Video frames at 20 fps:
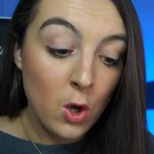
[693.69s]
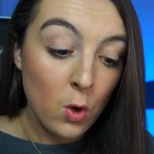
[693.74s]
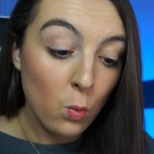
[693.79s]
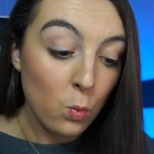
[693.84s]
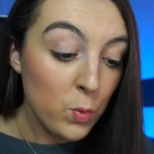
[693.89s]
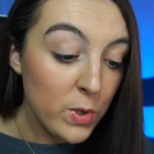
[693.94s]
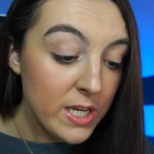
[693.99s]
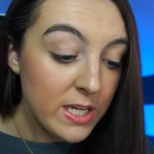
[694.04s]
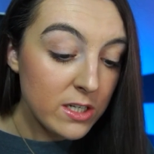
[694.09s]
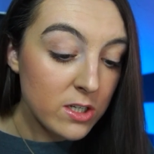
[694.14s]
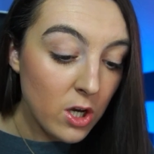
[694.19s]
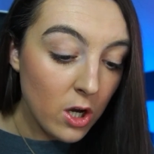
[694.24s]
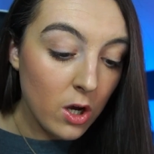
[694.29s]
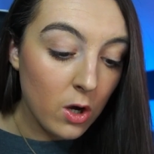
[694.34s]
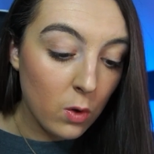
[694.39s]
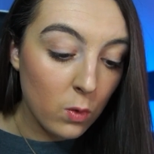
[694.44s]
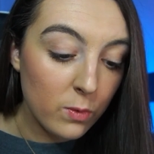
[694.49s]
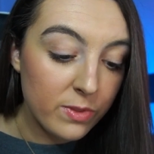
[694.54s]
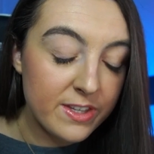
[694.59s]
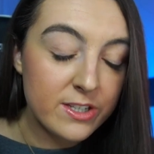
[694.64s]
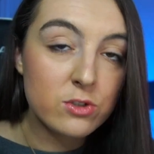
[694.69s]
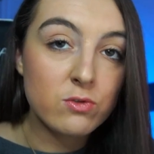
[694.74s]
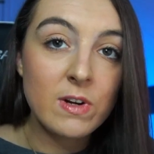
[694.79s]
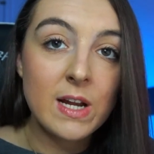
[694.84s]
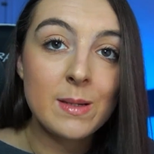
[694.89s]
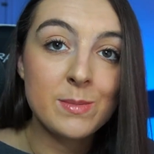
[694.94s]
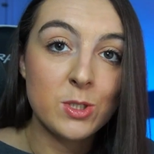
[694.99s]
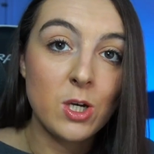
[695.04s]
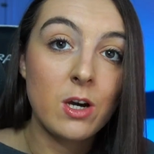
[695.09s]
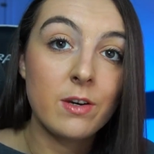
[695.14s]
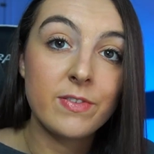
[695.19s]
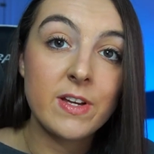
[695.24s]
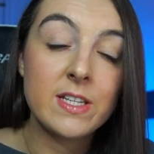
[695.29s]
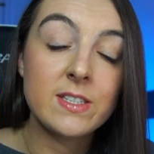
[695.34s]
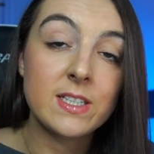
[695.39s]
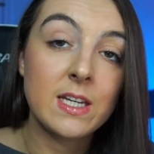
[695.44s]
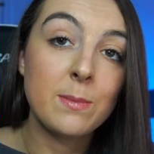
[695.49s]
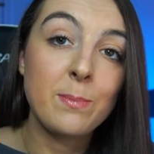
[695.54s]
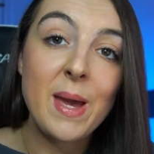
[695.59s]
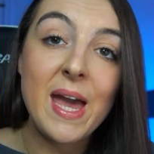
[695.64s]
We know this Rams
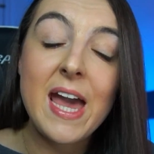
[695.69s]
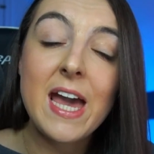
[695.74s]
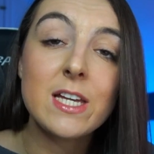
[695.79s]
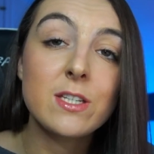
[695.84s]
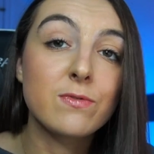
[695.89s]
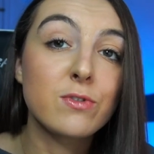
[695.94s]
offense can pass